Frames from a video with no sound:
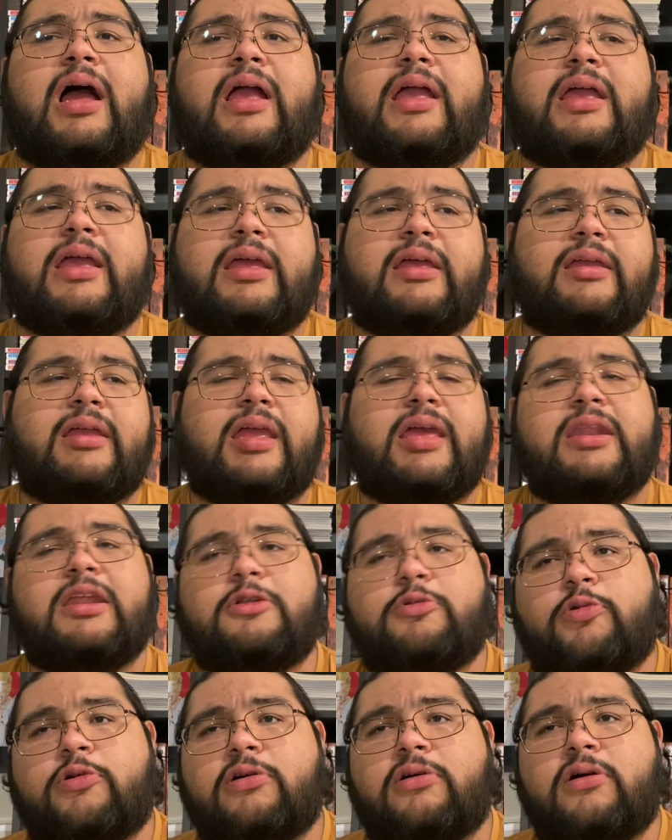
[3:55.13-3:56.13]

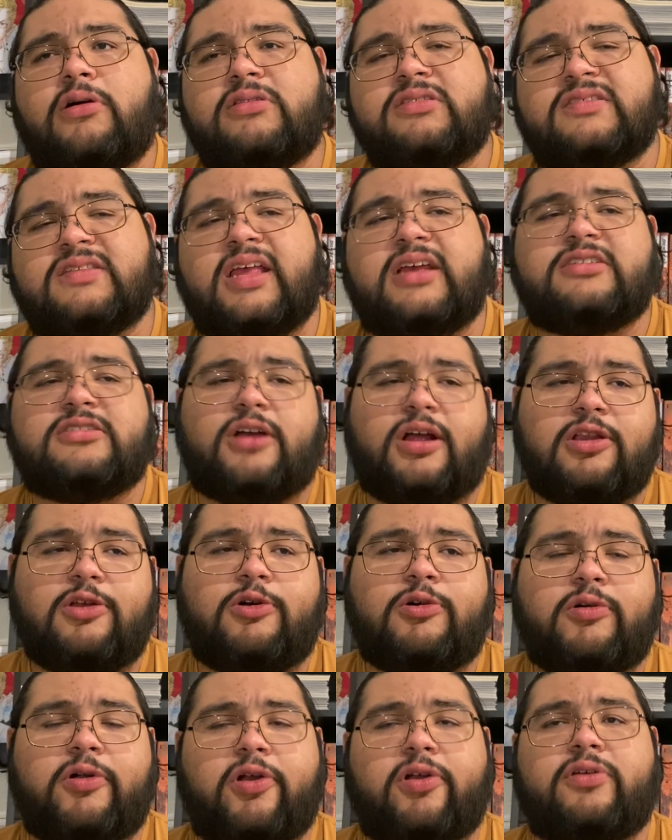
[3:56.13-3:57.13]
hidden world /
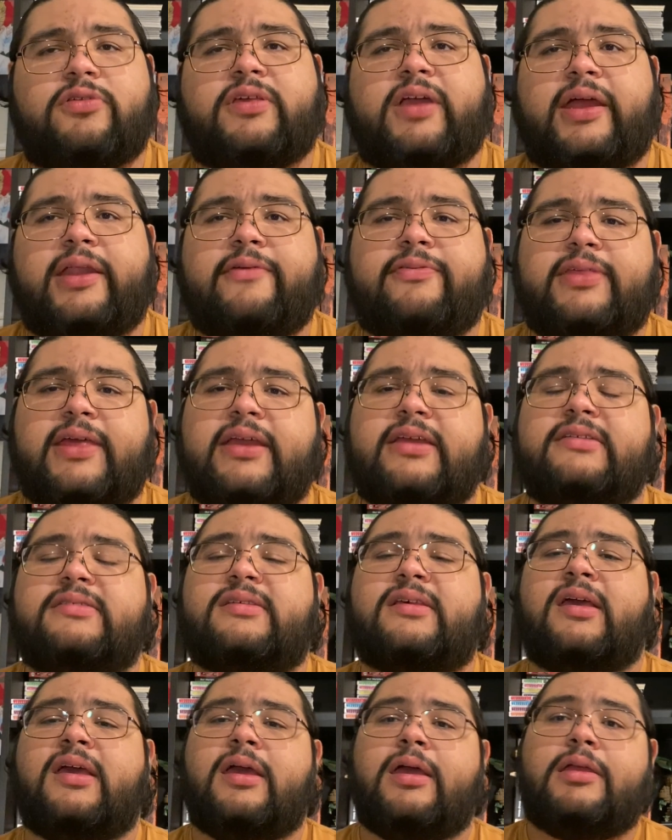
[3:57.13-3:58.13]
Hollow Earth kind of
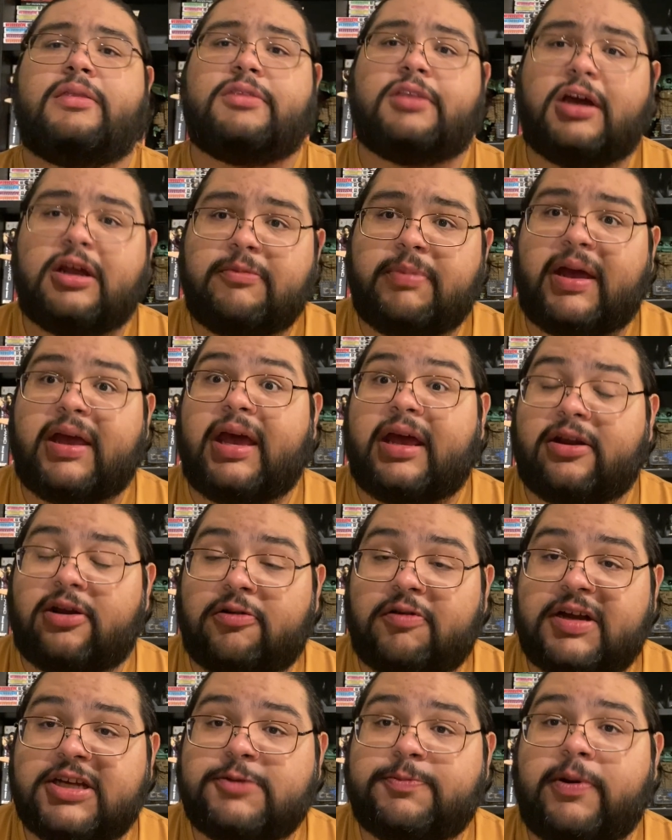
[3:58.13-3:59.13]
things done by Edgar
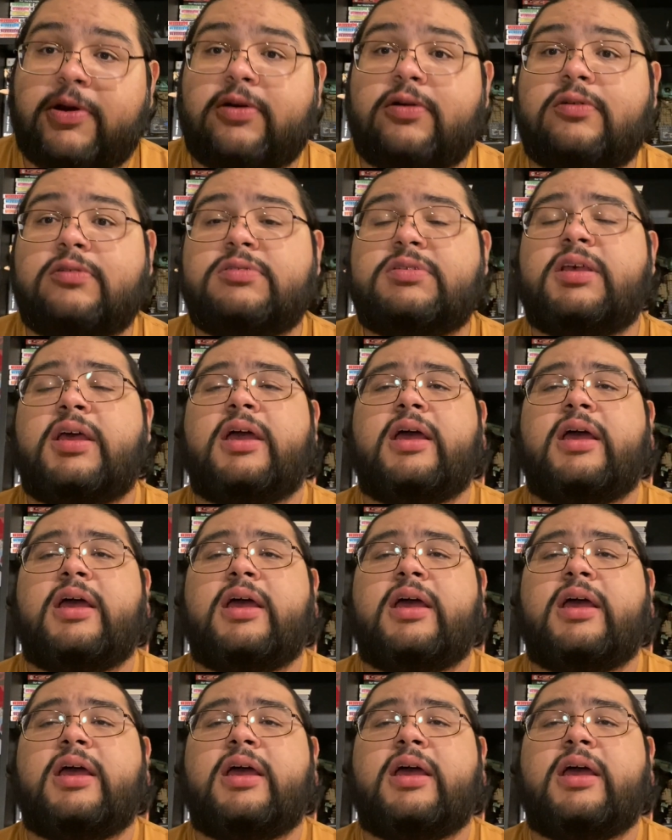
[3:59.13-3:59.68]
Rice Burroughs